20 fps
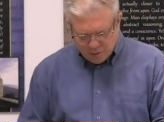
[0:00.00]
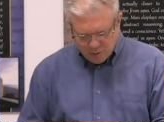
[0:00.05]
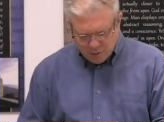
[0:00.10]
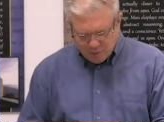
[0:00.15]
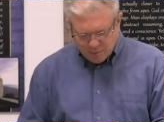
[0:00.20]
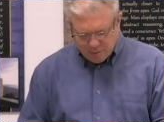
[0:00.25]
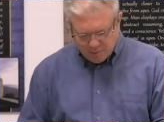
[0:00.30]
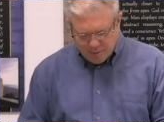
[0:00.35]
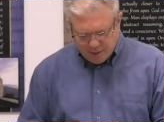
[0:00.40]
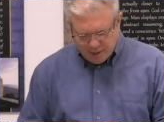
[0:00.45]
a
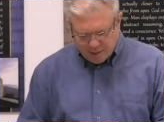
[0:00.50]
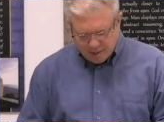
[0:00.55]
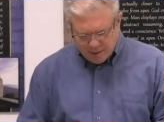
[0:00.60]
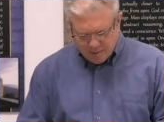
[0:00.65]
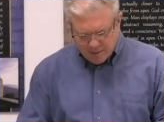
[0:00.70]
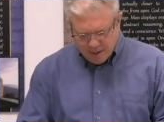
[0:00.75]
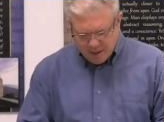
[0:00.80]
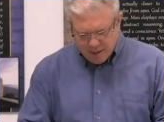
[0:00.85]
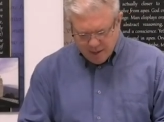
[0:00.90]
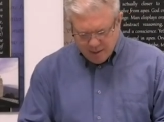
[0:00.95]
normal
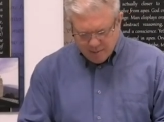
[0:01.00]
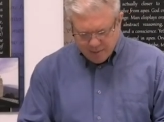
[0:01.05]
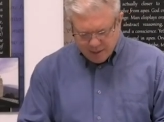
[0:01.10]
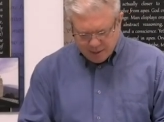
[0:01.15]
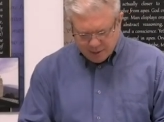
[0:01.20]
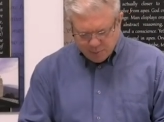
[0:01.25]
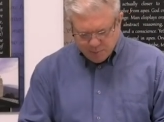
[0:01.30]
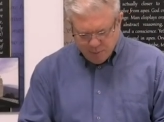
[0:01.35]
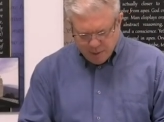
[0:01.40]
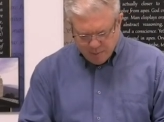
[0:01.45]
pileup
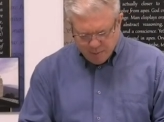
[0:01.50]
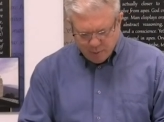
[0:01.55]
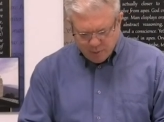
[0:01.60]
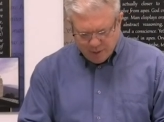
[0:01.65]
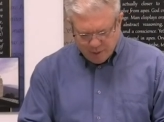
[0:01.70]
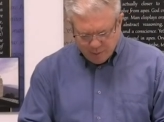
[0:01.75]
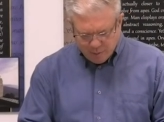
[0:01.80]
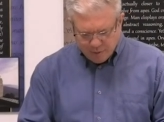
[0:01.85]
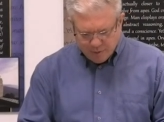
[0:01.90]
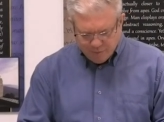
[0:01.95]
because people
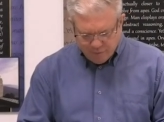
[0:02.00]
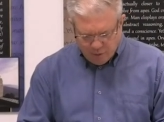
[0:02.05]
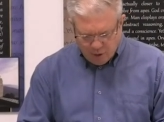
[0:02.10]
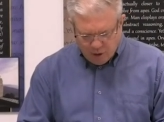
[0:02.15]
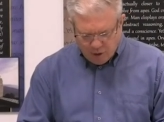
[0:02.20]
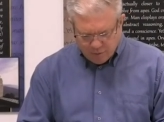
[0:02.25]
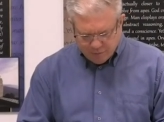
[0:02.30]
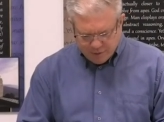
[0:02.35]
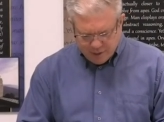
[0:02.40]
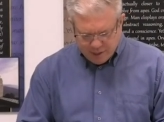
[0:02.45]
that were
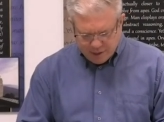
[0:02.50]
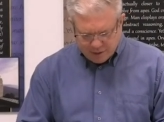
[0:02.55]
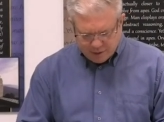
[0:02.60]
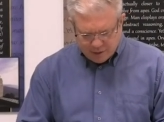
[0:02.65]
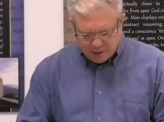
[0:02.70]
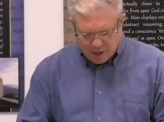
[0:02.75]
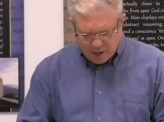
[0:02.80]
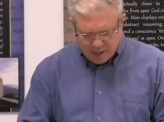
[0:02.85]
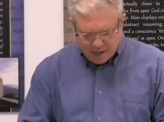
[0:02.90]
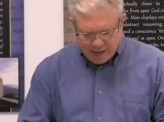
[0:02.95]
involved in
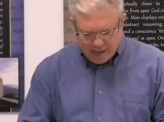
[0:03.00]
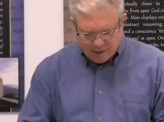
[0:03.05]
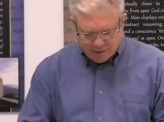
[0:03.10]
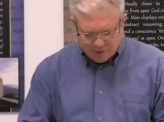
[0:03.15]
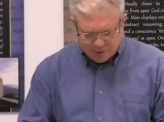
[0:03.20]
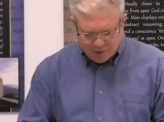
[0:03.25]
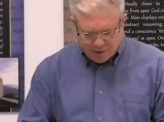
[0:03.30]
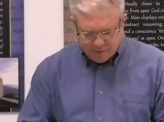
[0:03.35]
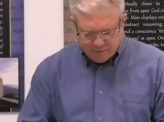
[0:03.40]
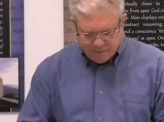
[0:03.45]
it got out
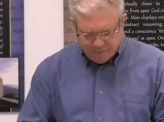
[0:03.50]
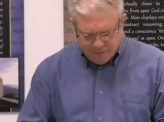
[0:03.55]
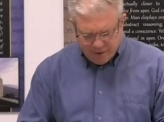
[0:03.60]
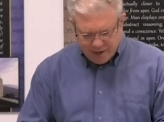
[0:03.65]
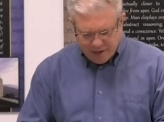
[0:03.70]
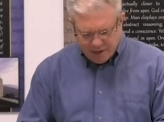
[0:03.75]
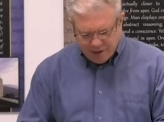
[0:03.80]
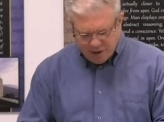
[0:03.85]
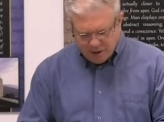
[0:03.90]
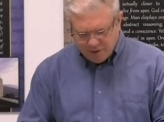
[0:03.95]
and started
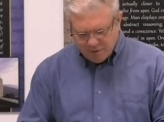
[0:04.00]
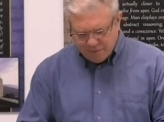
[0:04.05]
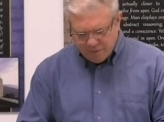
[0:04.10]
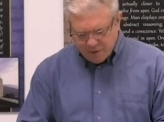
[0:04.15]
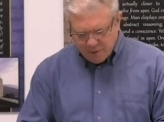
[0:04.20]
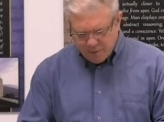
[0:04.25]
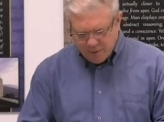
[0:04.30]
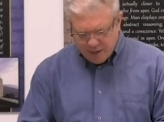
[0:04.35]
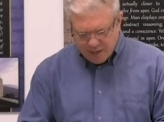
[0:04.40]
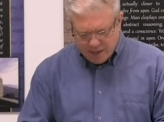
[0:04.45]
fighting on the
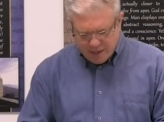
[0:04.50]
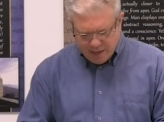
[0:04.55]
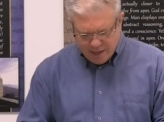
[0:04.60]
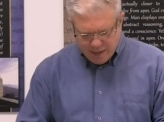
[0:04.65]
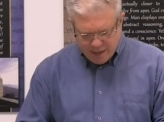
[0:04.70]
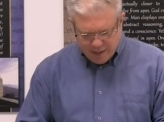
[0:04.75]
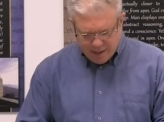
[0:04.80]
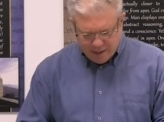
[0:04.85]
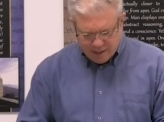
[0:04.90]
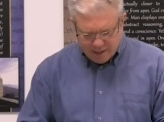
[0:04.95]
freeway.
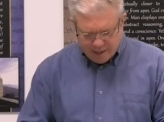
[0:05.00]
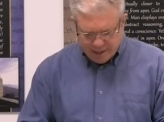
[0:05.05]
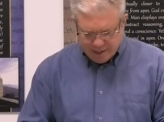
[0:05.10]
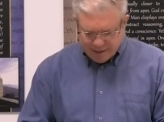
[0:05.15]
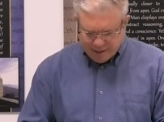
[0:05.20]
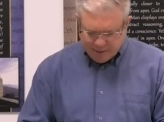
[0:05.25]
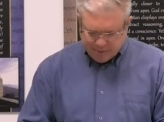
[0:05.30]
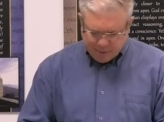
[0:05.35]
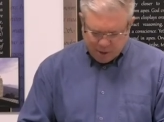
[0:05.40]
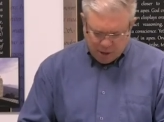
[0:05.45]
I
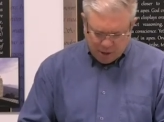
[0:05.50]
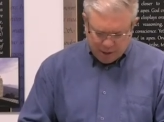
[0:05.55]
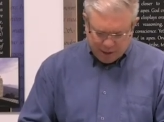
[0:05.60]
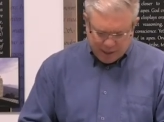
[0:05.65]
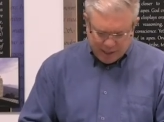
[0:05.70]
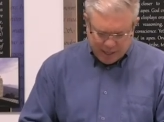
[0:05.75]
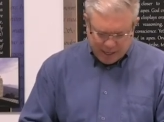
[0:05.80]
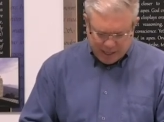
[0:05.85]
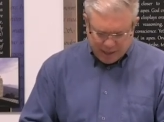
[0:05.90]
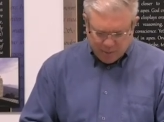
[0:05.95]
ended up
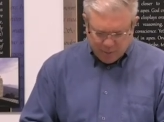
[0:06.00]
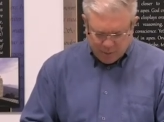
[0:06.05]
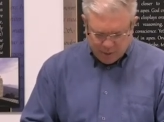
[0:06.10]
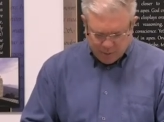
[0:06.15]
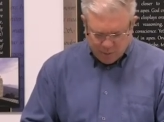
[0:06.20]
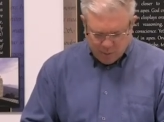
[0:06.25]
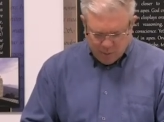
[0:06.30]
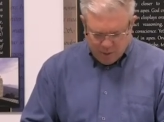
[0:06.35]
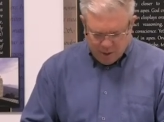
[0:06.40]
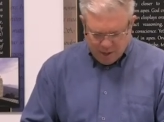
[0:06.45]
calling
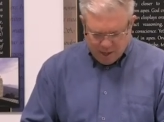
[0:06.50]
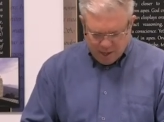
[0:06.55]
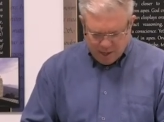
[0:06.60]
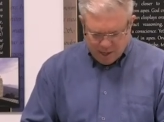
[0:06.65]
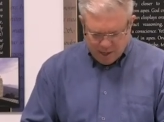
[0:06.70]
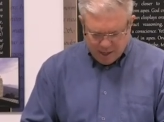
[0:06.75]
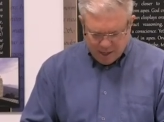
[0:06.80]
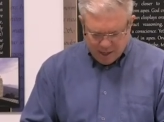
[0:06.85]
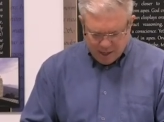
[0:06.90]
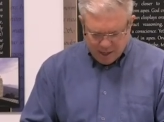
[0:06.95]

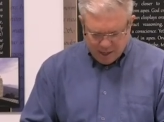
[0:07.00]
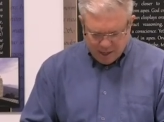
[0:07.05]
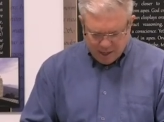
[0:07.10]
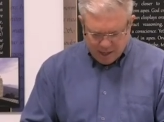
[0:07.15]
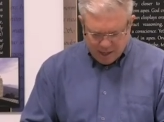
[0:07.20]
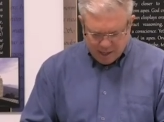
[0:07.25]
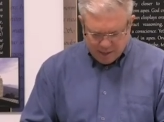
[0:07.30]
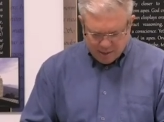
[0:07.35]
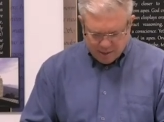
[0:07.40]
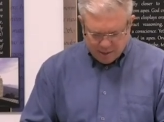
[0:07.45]
911,
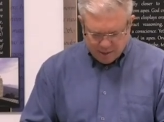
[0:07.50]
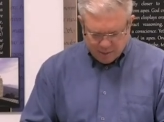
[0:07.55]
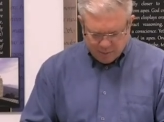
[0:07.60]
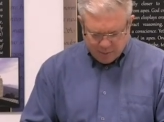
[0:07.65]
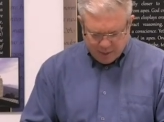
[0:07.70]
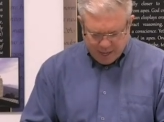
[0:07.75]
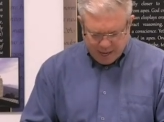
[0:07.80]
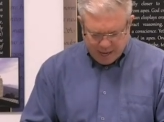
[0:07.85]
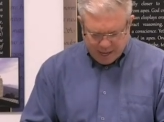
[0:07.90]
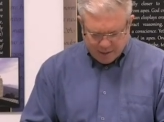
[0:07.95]
and the
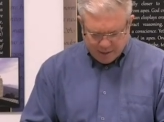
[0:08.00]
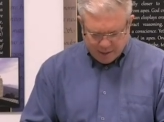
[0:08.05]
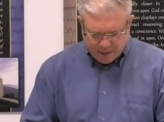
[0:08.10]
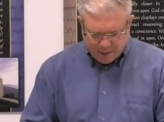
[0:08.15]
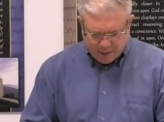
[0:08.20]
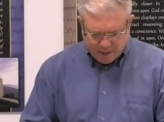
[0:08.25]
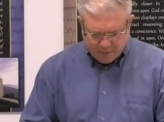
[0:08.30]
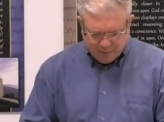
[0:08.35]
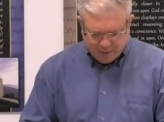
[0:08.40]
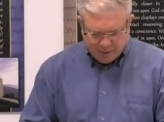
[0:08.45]

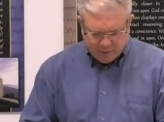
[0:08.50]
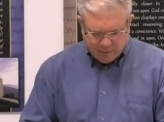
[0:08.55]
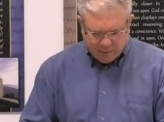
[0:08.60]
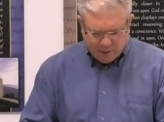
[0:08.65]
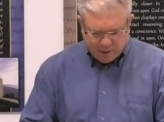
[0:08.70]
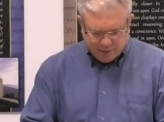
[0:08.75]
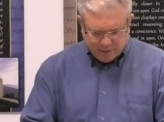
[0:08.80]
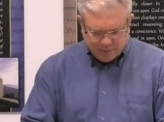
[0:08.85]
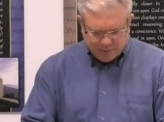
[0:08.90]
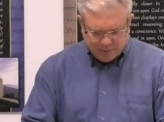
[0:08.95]
reality of it
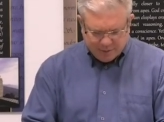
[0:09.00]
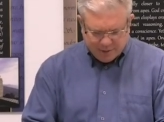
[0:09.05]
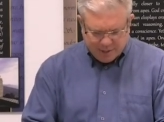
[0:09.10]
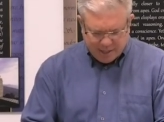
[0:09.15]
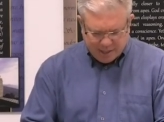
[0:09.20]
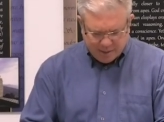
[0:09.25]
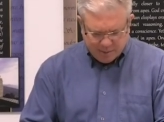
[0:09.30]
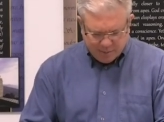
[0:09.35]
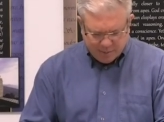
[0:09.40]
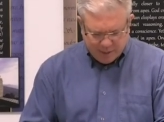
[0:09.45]
was was
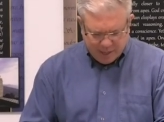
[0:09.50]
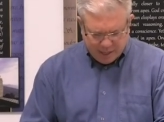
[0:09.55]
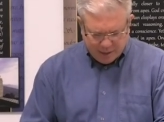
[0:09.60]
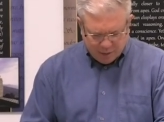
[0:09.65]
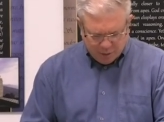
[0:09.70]
that when I